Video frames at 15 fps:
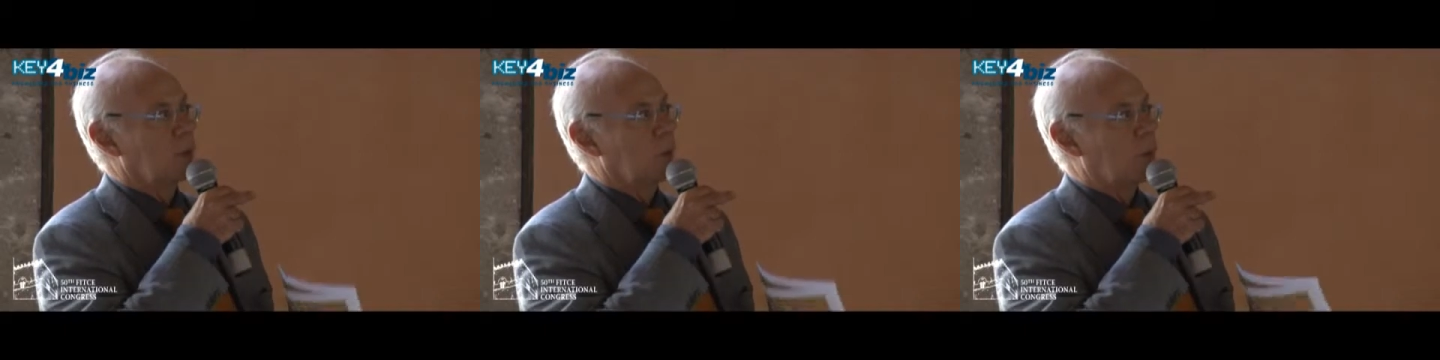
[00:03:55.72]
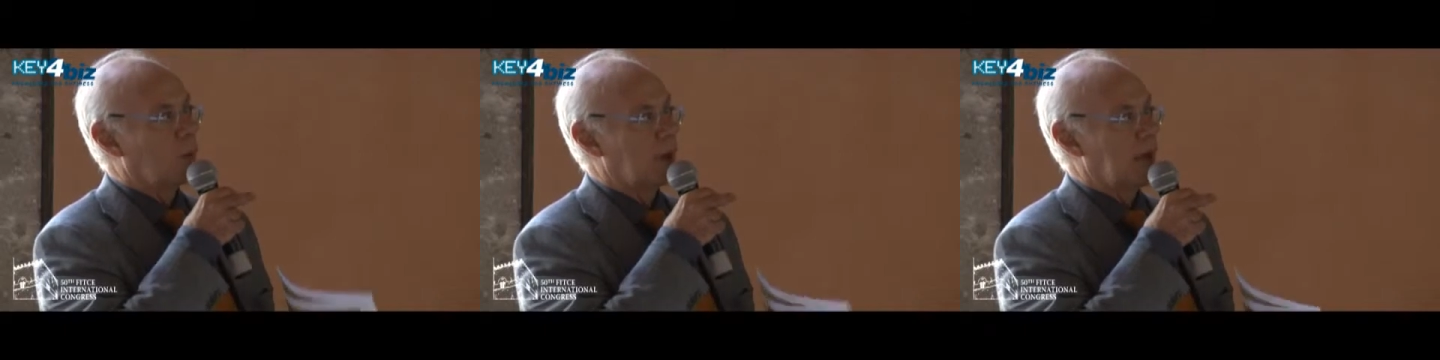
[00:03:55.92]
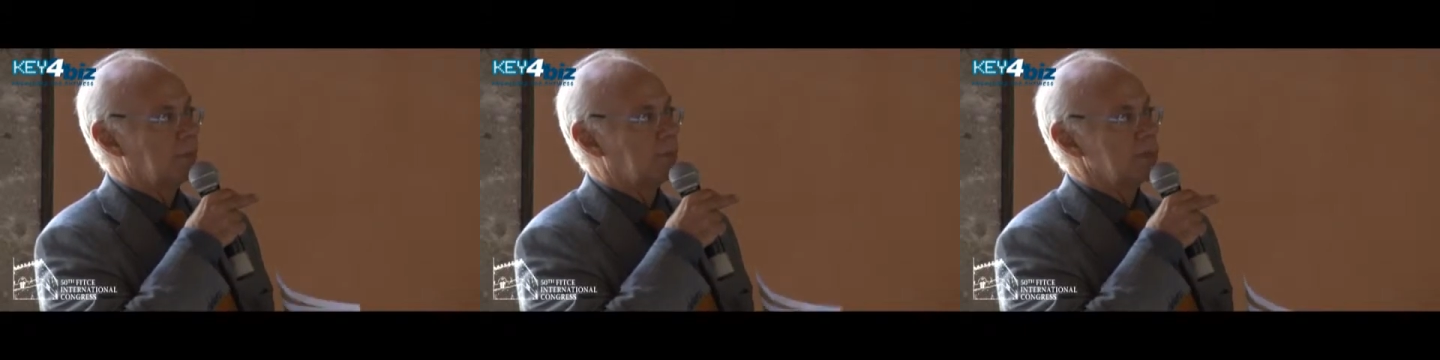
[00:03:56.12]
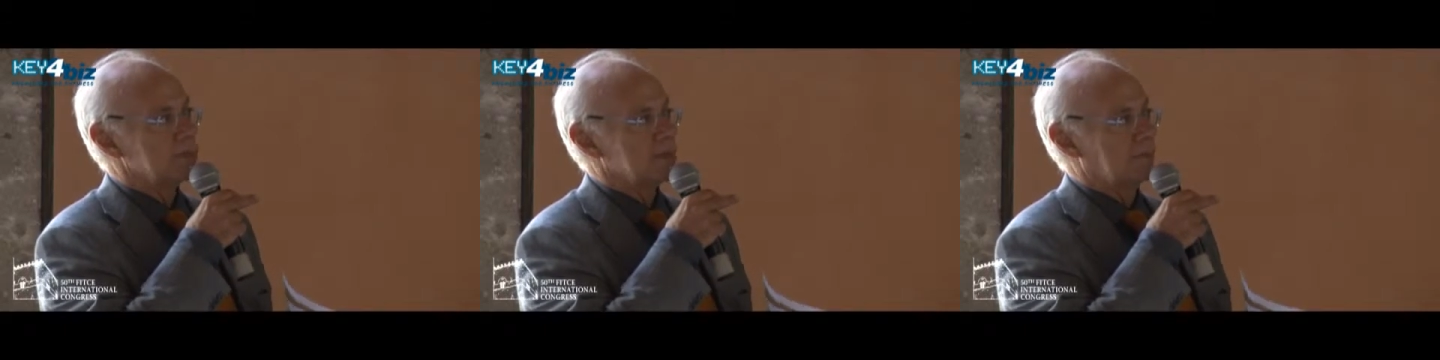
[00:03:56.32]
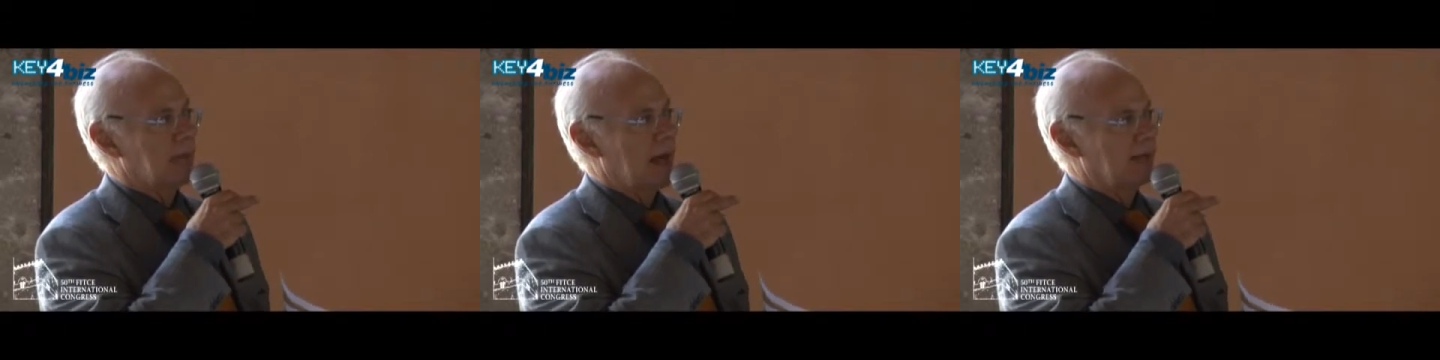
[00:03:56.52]
web
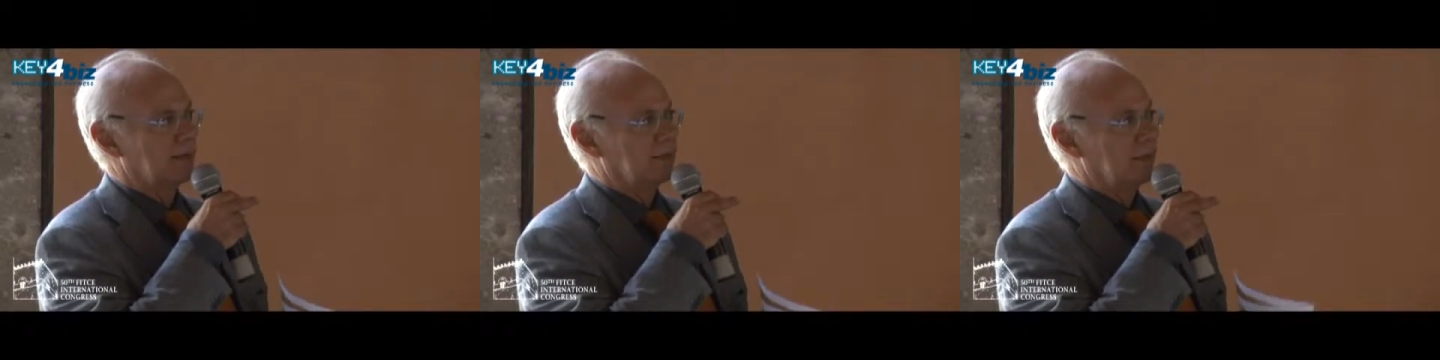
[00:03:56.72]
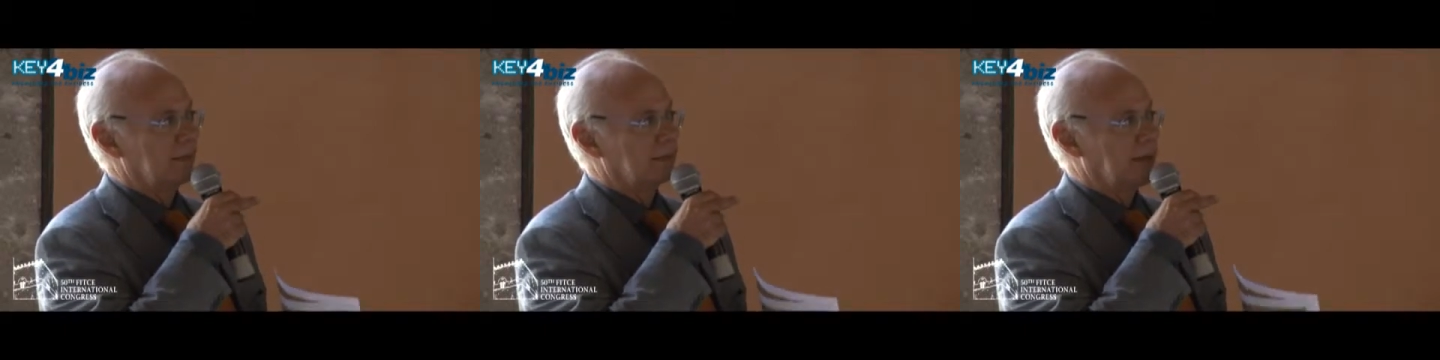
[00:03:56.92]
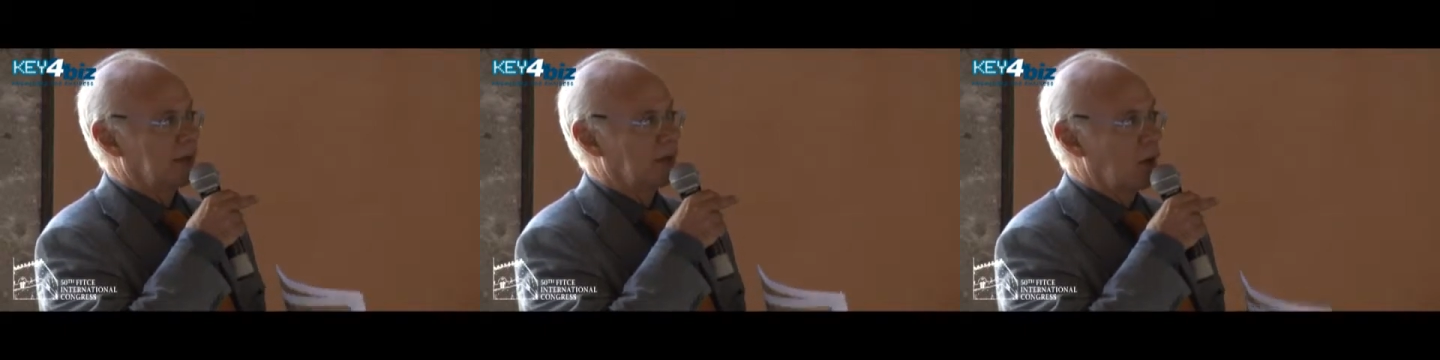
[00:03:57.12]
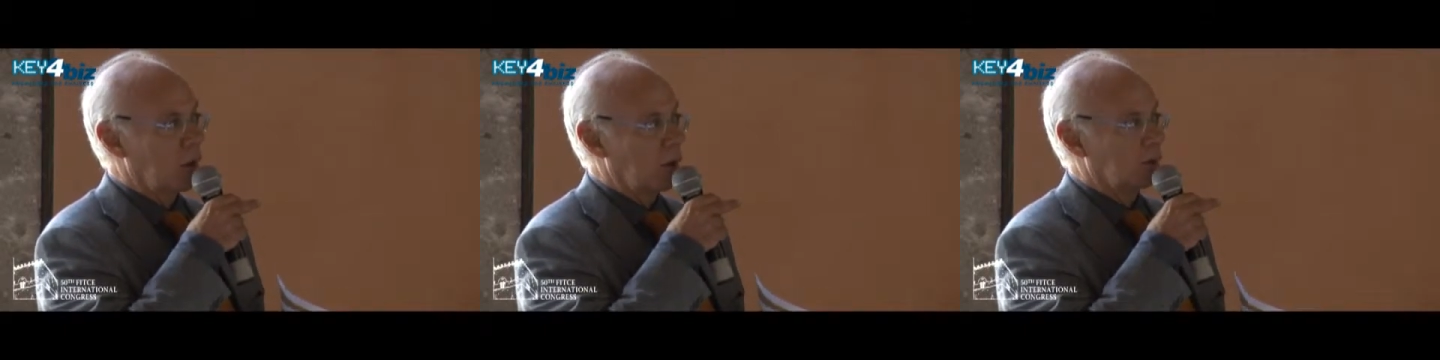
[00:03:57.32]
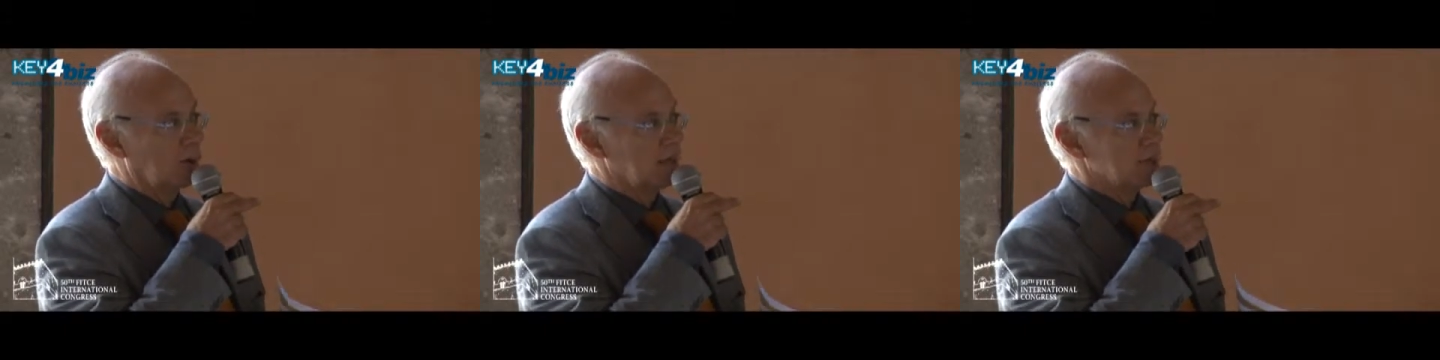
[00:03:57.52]
semantic
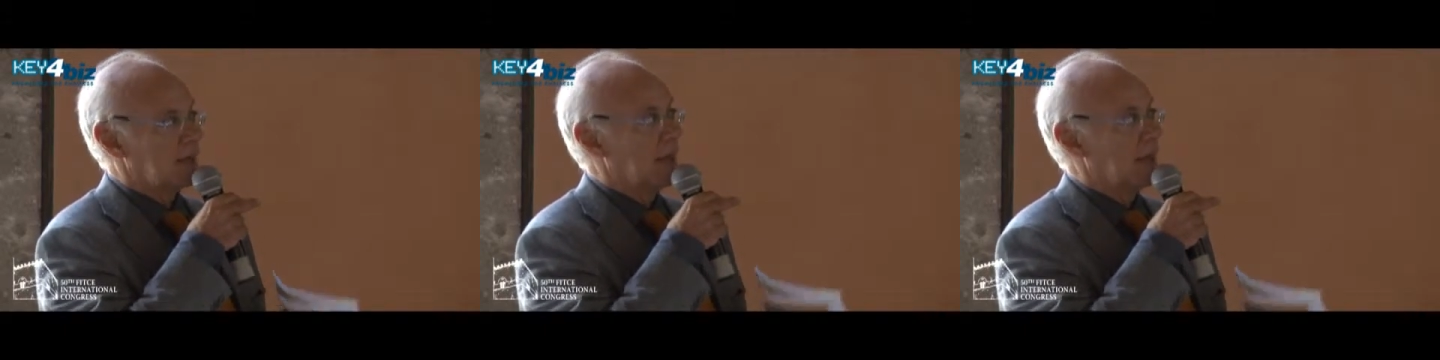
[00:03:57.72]
technologies